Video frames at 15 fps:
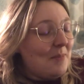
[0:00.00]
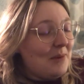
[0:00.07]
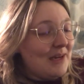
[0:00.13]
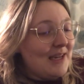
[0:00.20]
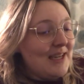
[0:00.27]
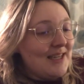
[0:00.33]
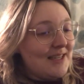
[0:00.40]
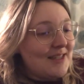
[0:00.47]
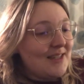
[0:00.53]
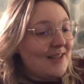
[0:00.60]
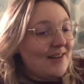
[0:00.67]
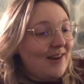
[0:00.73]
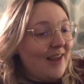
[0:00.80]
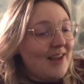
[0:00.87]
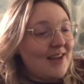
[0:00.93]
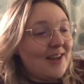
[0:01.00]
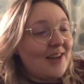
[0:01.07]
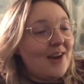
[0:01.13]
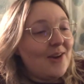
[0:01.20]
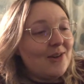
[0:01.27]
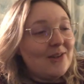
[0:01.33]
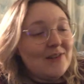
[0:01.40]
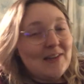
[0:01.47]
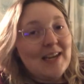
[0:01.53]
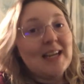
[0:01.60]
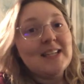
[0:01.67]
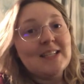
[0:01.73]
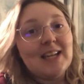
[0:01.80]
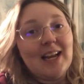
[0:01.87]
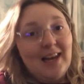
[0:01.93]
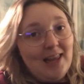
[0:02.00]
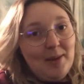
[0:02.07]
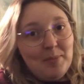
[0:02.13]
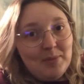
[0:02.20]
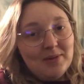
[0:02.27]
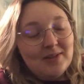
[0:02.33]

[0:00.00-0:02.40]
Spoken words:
please like go to the next clip.